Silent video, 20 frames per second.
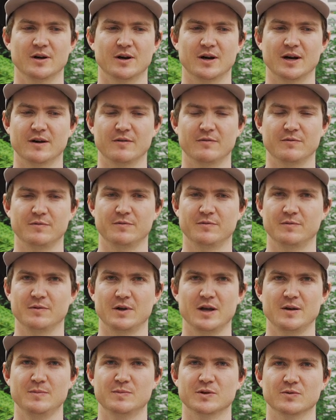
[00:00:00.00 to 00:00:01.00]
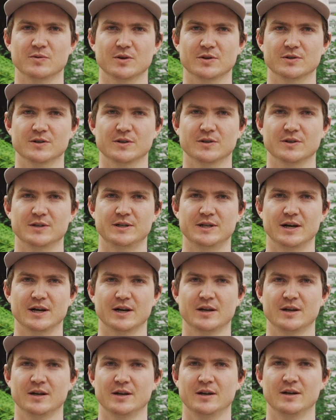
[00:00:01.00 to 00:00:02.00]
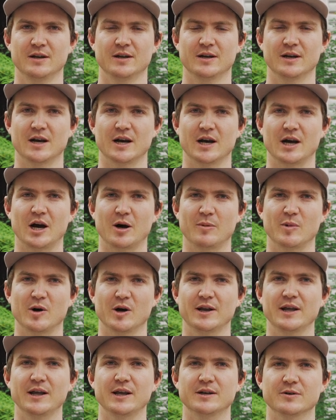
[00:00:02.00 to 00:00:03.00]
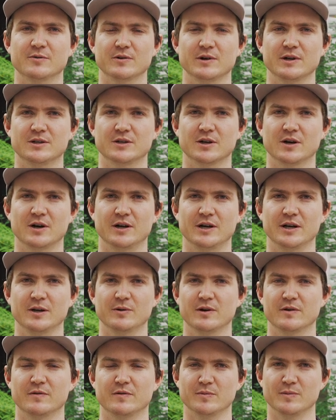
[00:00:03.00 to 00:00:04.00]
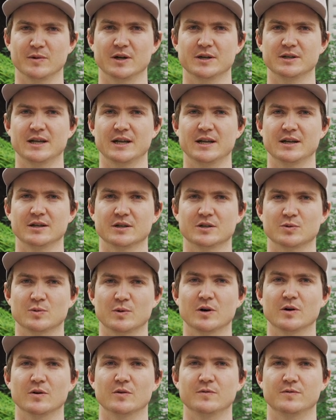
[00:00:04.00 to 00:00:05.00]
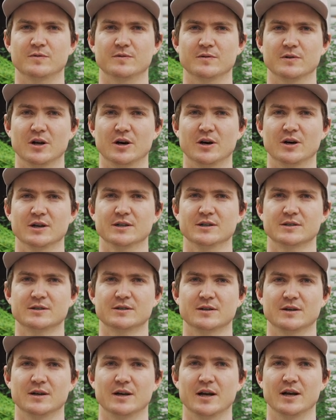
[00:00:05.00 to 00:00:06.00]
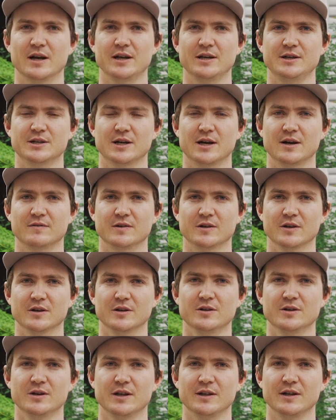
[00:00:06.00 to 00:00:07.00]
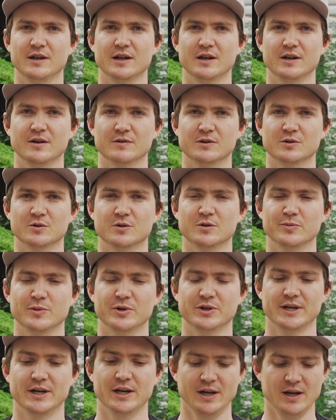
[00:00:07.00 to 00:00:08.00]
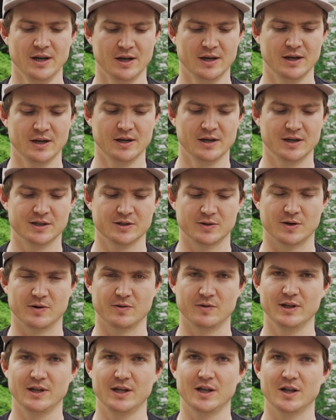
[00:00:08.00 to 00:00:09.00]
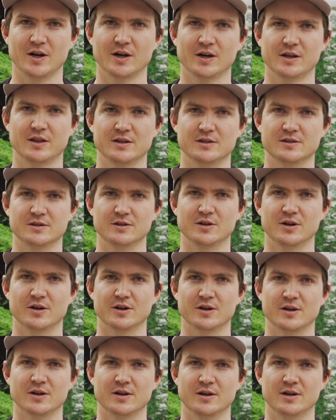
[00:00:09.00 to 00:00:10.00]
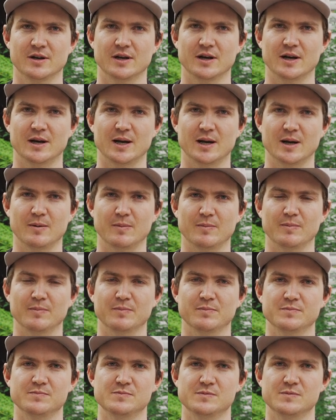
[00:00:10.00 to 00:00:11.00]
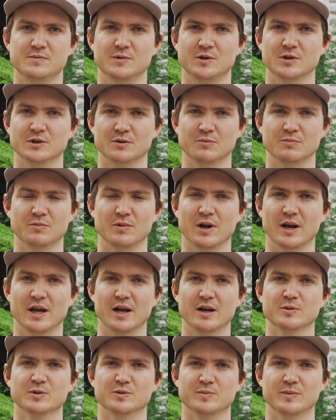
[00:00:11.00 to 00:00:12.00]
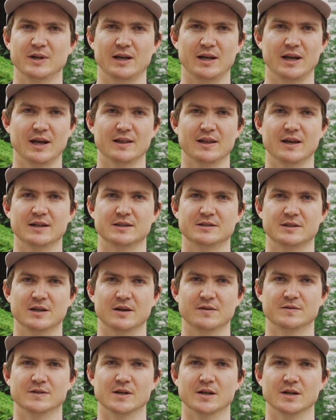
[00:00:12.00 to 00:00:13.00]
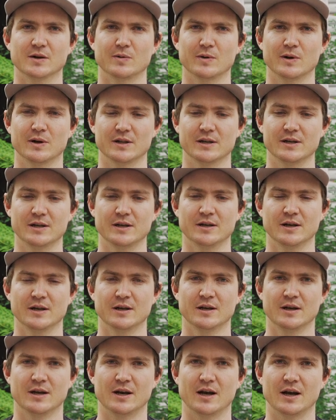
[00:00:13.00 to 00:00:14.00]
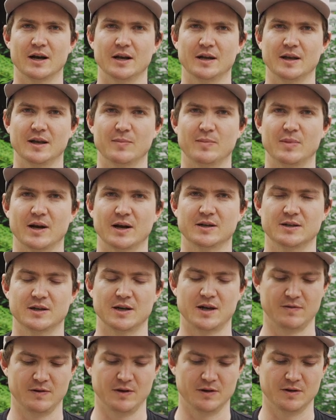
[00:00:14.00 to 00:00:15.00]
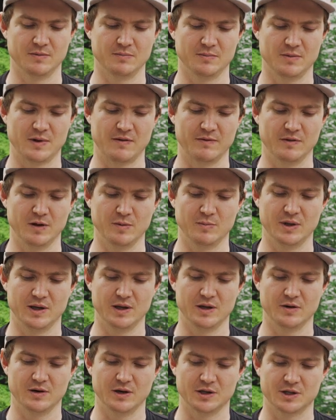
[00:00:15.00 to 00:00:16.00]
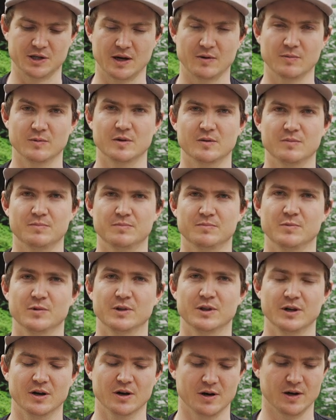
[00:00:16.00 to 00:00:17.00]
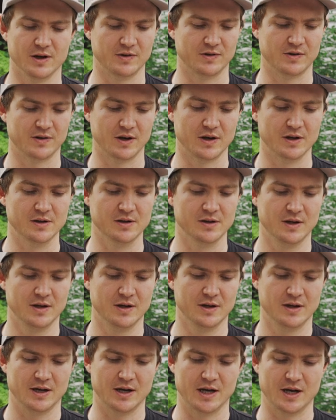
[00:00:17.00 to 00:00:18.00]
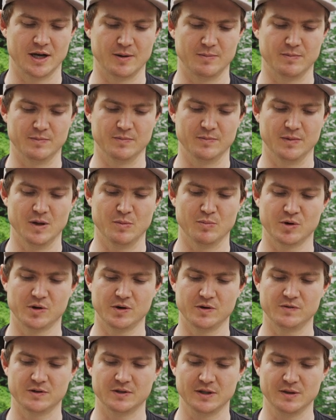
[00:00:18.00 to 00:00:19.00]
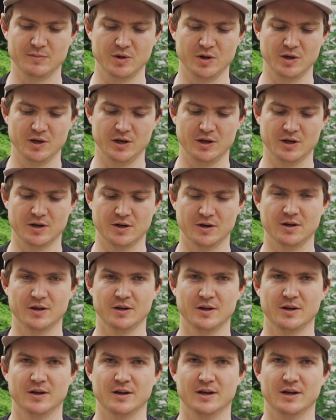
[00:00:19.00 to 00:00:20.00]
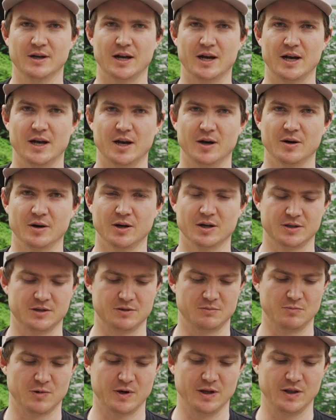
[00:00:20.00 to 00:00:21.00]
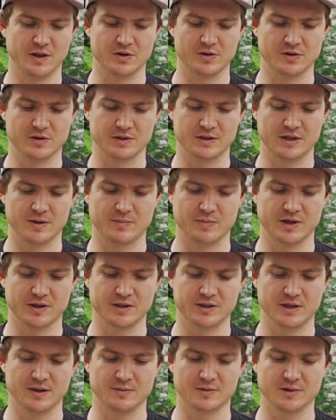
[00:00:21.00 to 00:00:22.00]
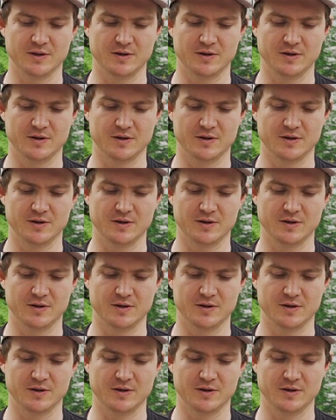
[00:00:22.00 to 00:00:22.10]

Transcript: I have heaps of rods on the deck. I might need to retie anywhere from like 10 to 12 lines each afternoon at the end of a tournament day. So I really like this knot because it enables me to get that stuff done quickly and get back to having a beer and a chat with the guys. So improved slim beauty knot. I'm going to run you through it step by step.